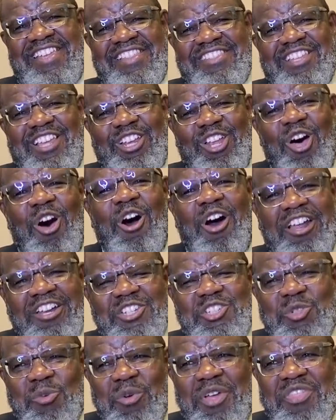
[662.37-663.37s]
The Lord
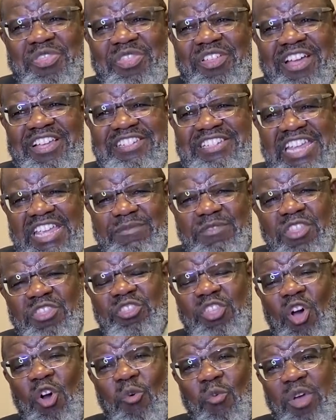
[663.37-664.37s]
is with us, even
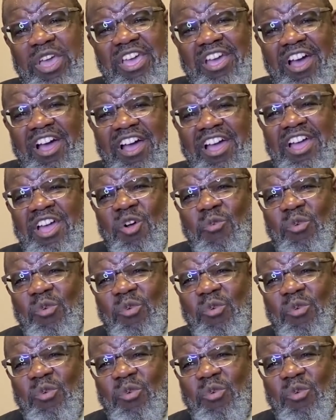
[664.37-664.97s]
though we are,